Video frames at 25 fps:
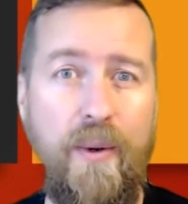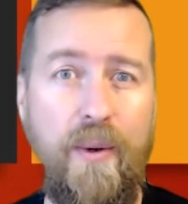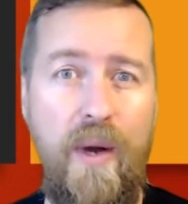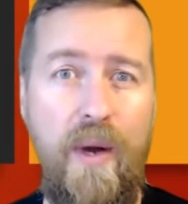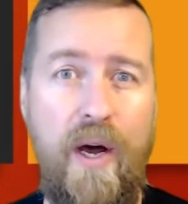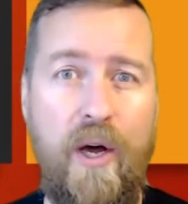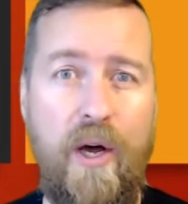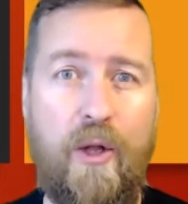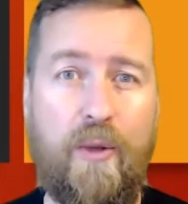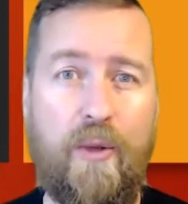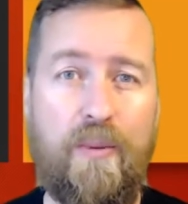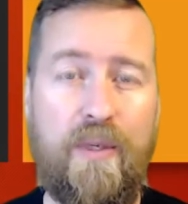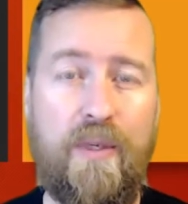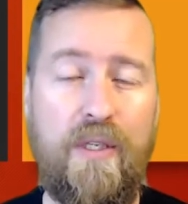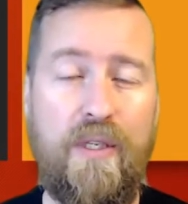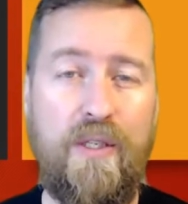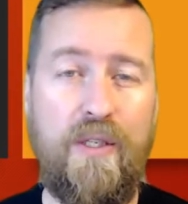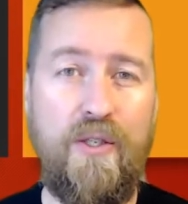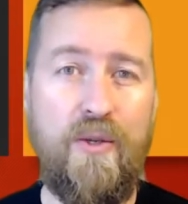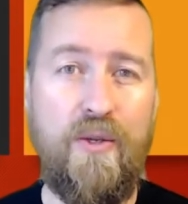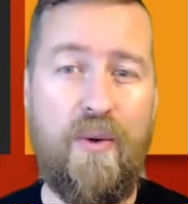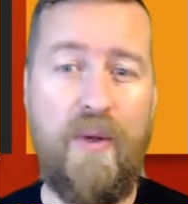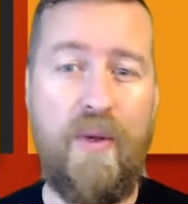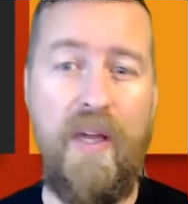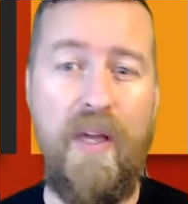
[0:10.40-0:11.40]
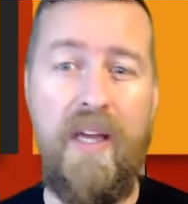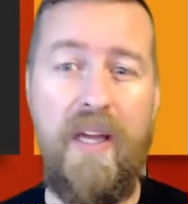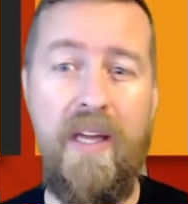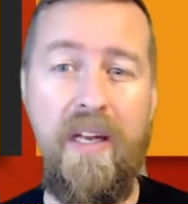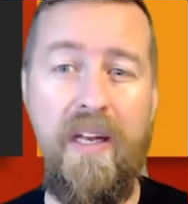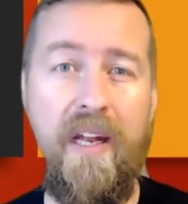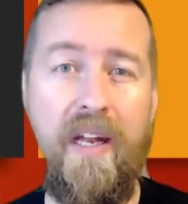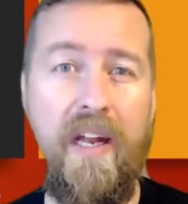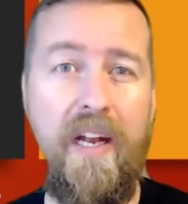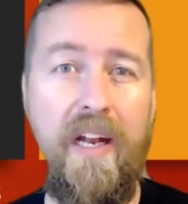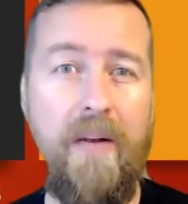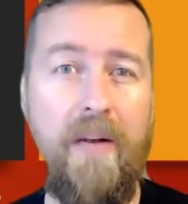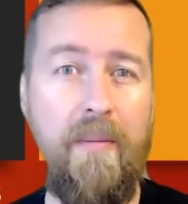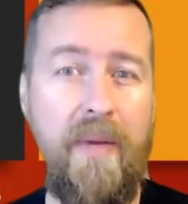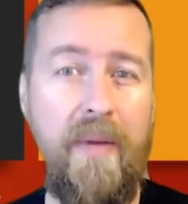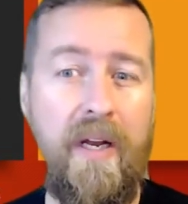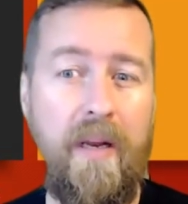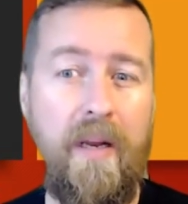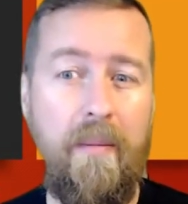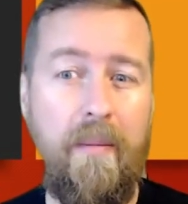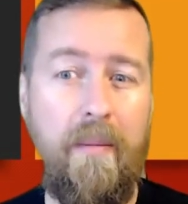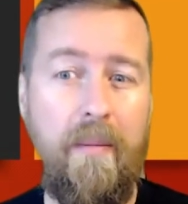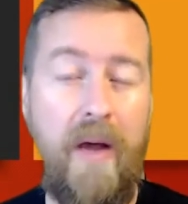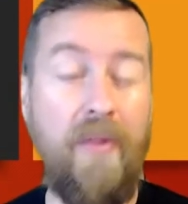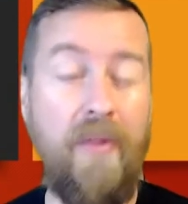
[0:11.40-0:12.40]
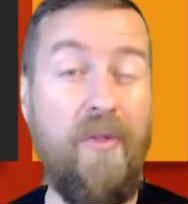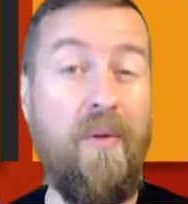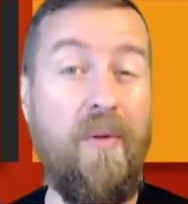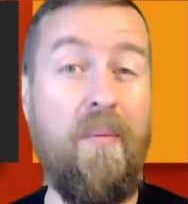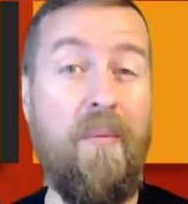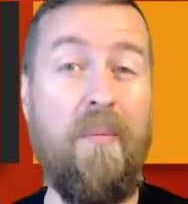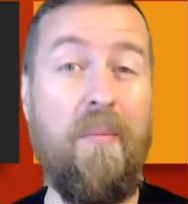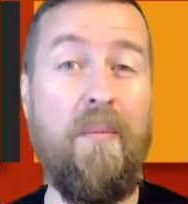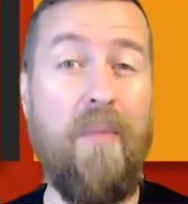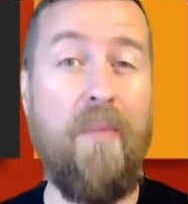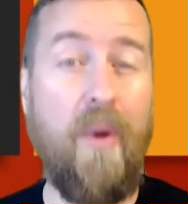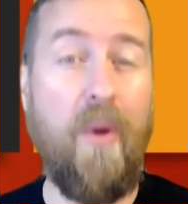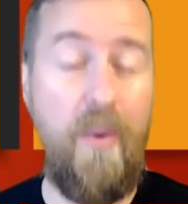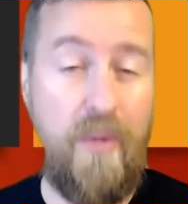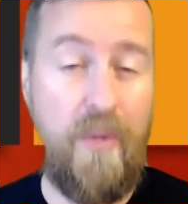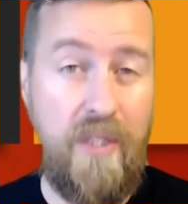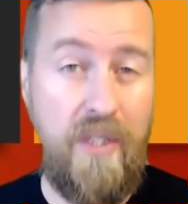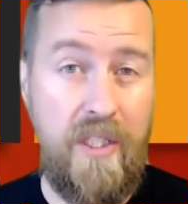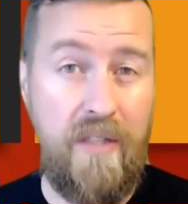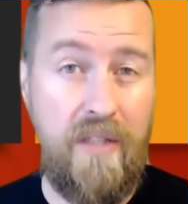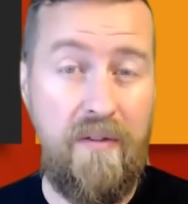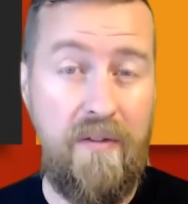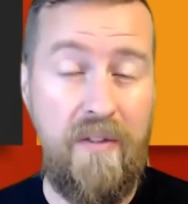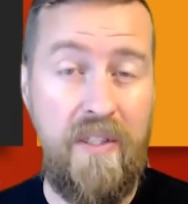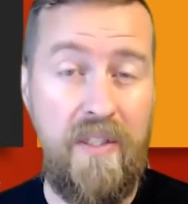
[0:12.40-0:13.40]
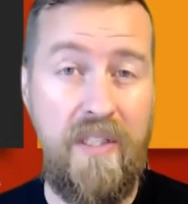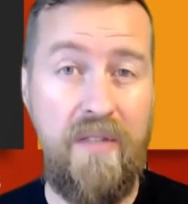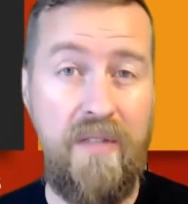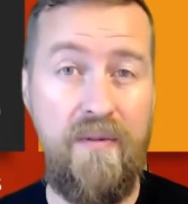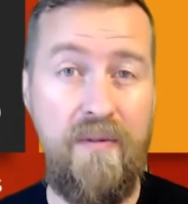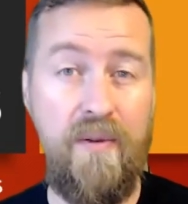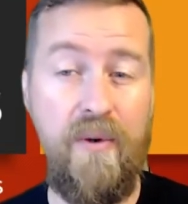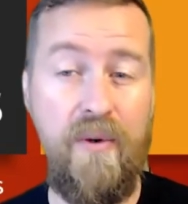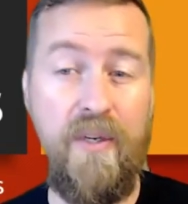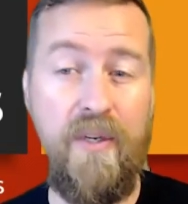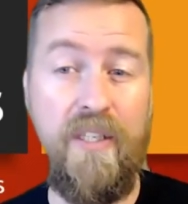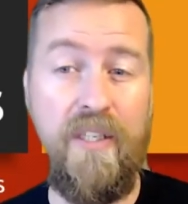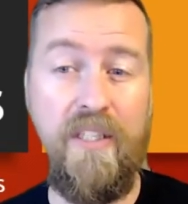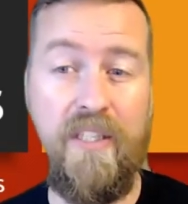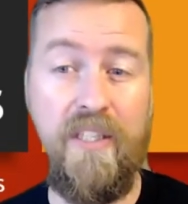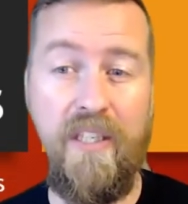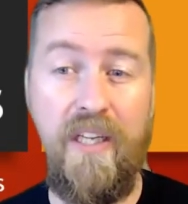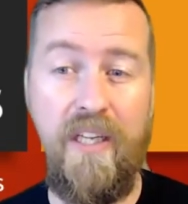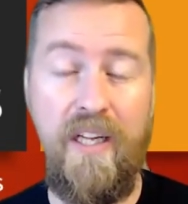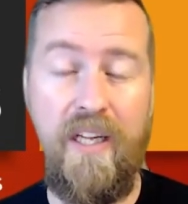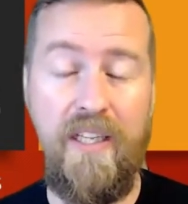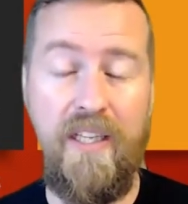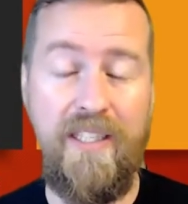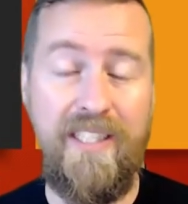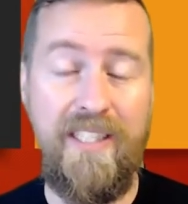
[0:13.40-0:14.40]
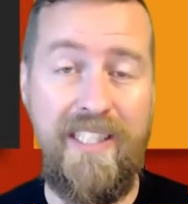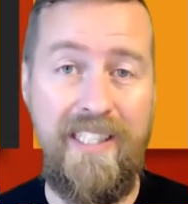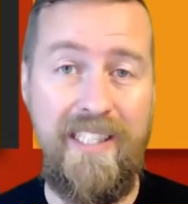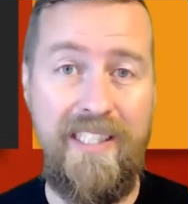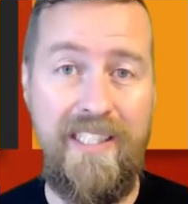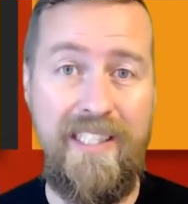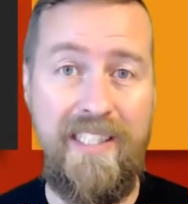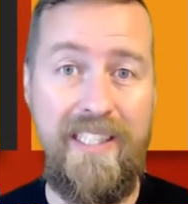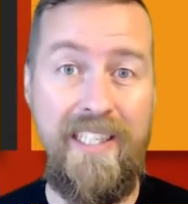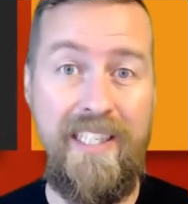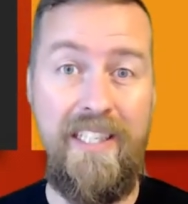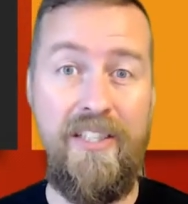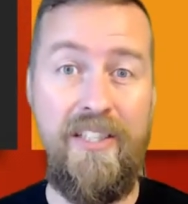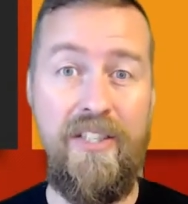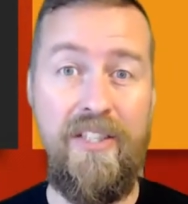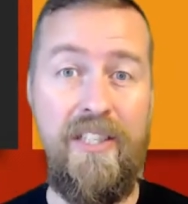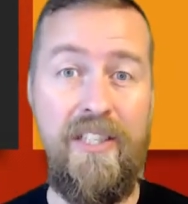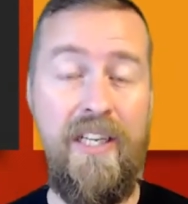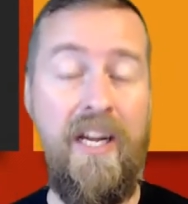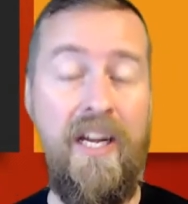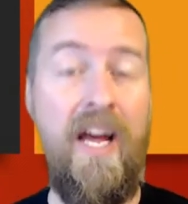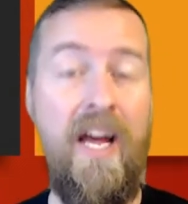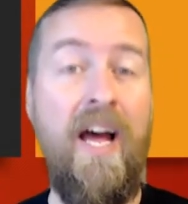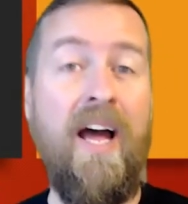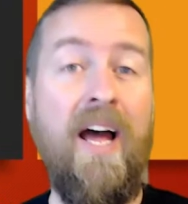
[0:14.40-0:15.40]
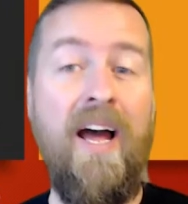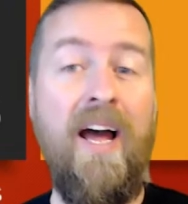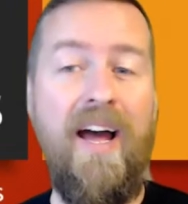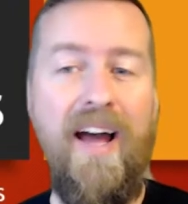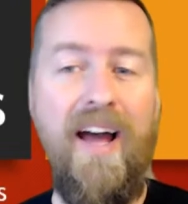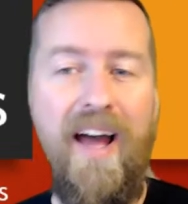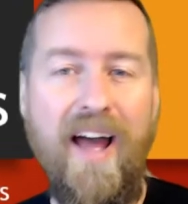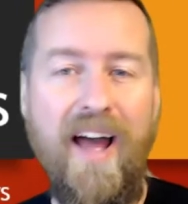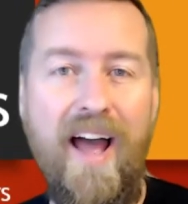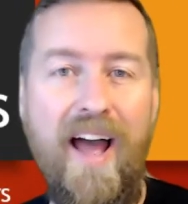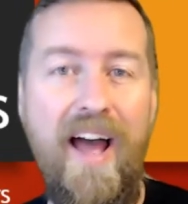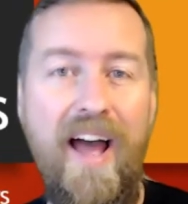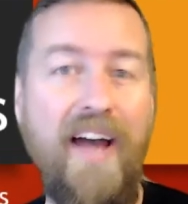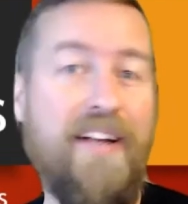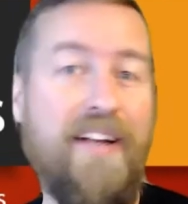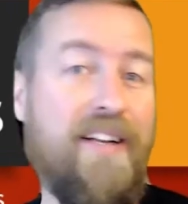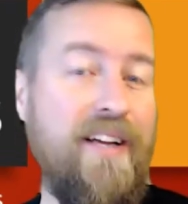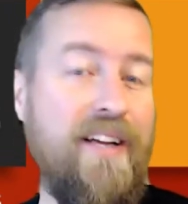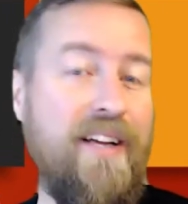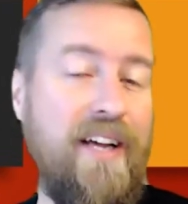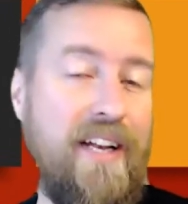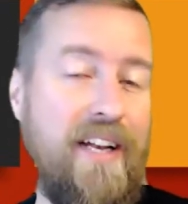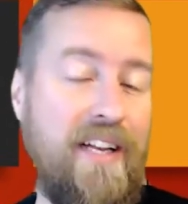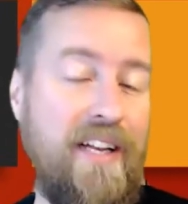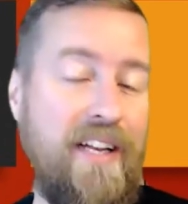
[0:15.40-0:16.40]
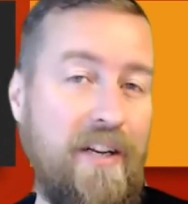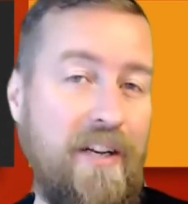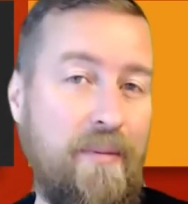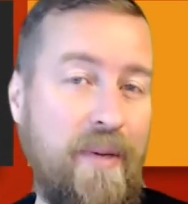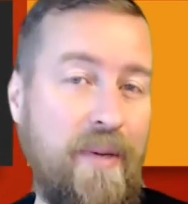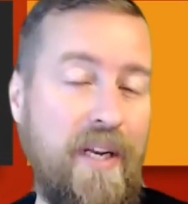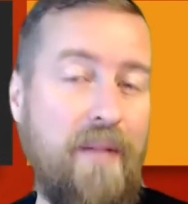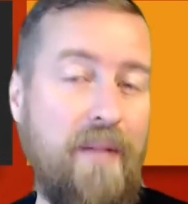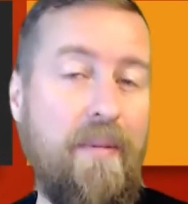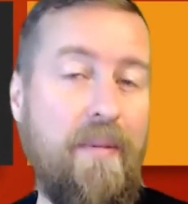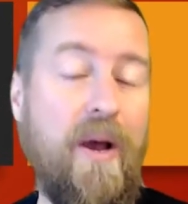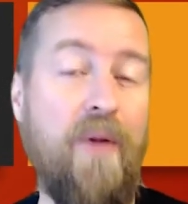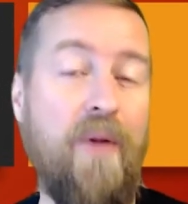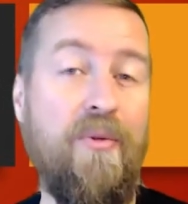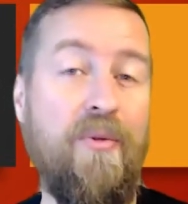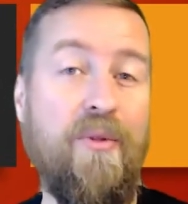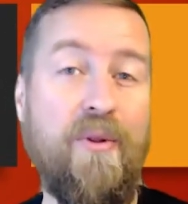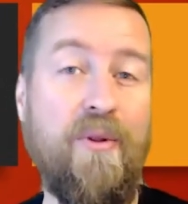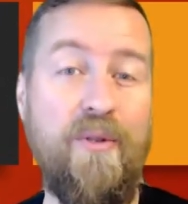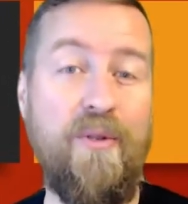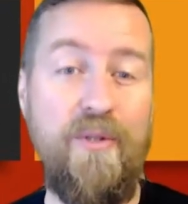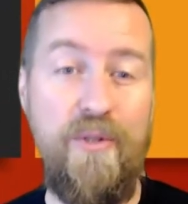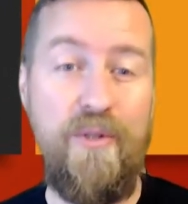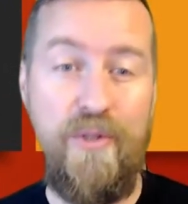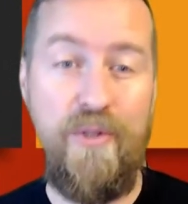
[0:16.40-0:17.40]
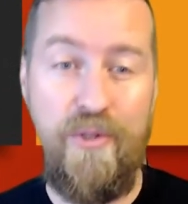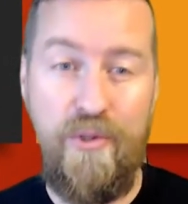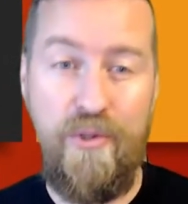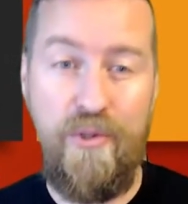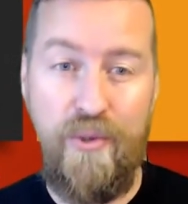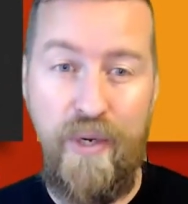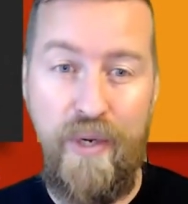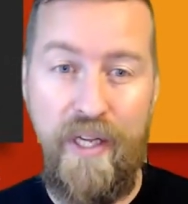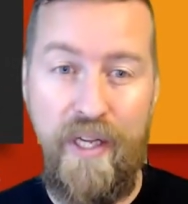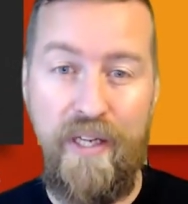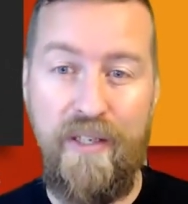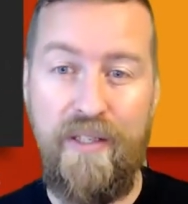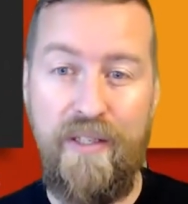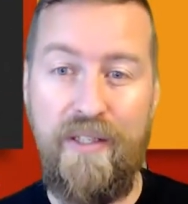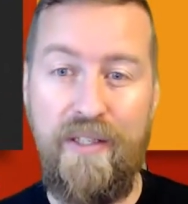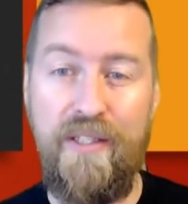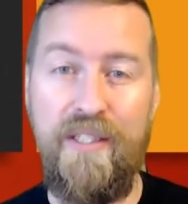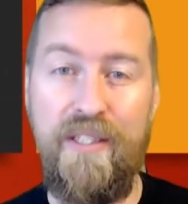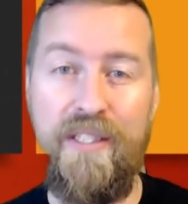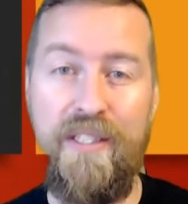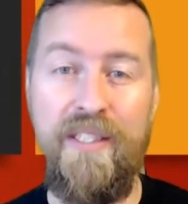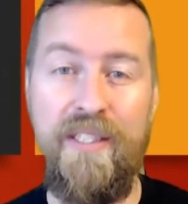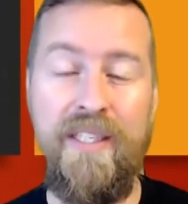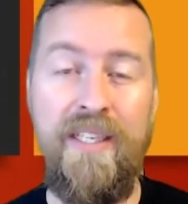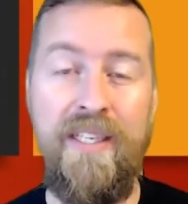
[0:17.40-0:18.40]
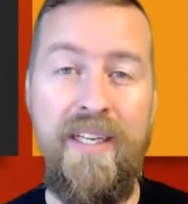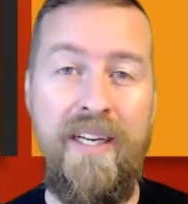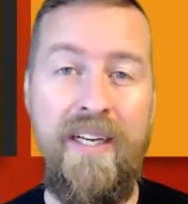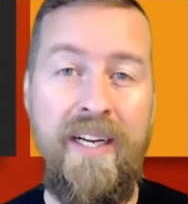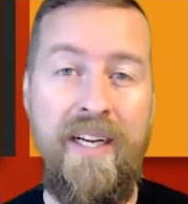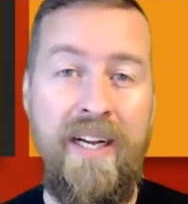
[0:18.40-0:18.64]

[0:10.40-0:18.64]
I'll be talking a little bit about the motives for internationalization and a little bit about the triggers.